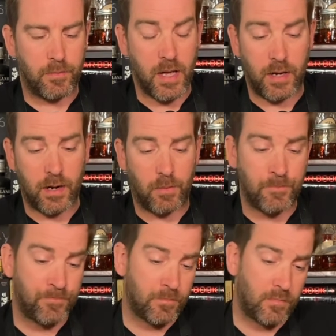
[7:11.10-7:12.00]
Anyhow,
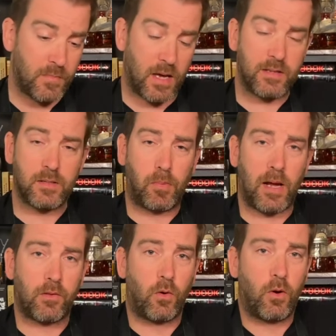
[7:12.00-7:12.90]
that is the
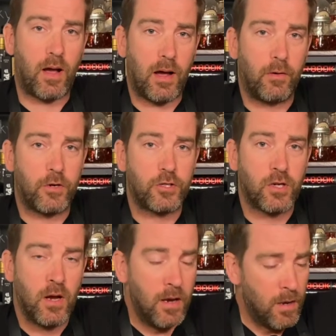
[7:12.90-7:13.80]
Blackthorn
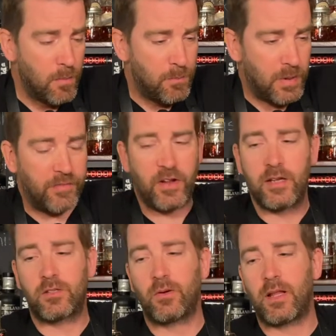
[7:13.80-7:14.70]
Irish. Bit of a
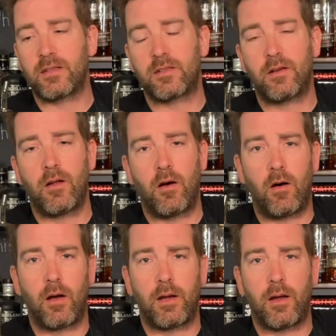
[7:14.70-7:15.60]
history lesson
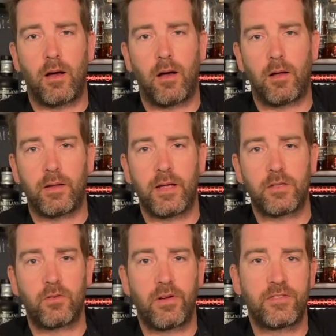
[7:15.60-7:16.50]
on the
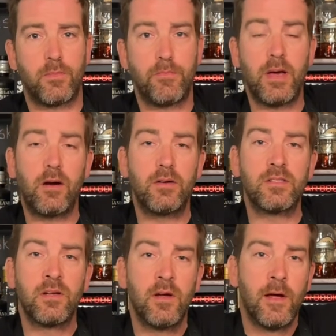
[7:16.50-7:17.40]
history of some
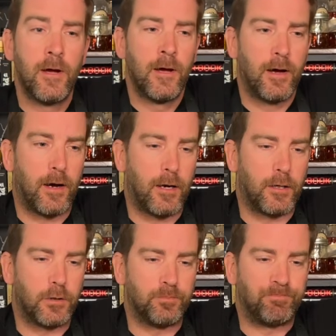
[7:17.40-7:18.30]
bitters.
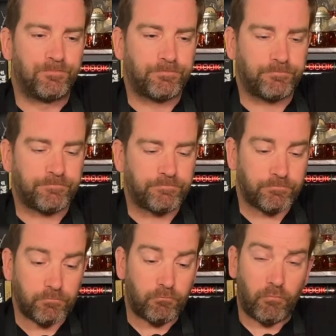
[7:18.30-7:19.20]
Fun
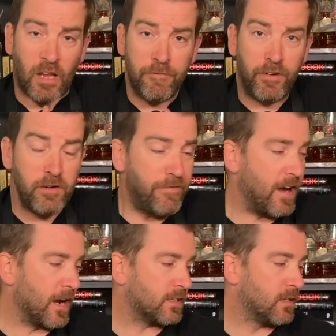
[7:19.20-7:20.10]

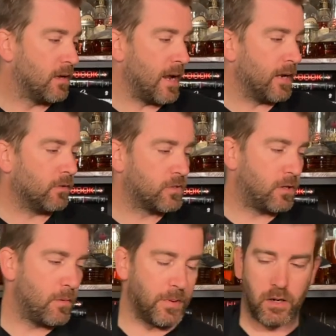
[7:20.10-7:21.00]
fact,
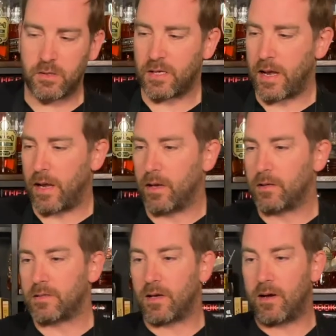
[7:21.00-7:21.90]
Angostura bitters and